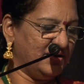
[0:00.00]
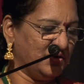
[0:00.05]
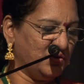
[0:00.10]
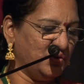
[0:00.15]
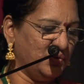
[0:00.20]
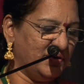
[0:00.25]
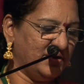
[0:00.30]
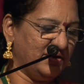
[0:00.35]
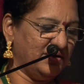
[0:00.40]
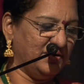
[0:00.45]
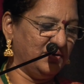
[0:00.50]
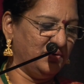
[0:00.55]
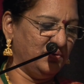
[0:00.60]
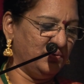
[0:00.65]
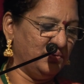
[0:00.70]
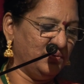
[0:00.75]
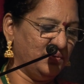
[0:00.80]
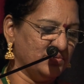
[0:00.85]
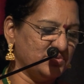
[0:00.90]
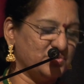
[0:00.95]

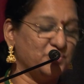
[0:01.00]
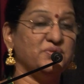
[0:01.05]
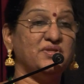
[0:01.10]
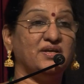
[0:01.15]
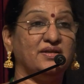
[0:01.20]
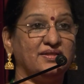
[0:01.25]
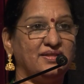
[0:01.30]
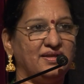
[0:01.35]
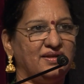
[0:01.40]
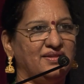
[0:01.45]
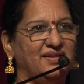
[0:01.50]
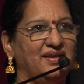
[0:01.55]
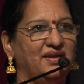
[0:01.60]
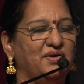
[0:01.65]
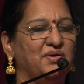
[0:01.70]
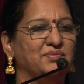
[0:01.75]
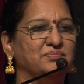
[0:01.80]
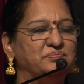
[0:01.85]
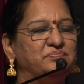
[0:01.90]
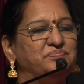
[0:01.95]
Raghuvaranannu, Sundaradara
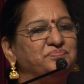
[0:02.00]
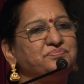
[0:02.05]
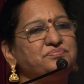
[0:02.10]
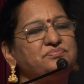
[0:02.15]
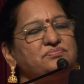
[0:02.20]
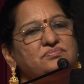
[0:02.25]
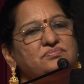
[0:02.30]
Deham,